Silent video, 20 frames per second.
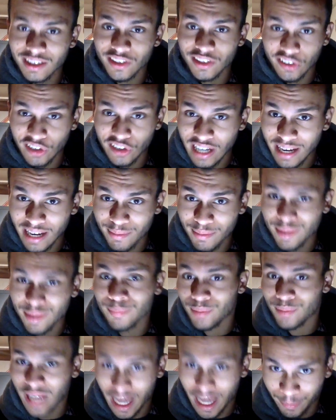There have
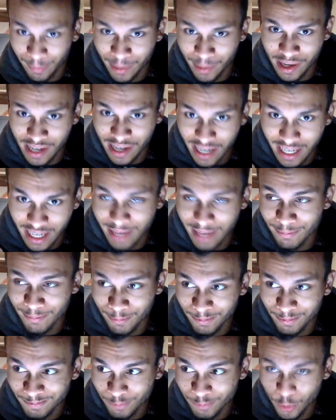been black men that
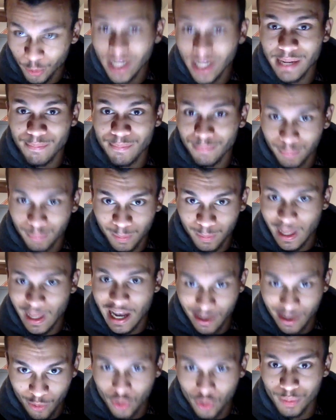have raped
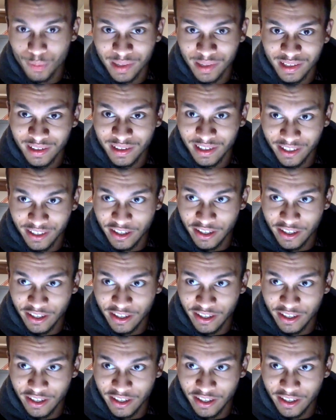black women, and there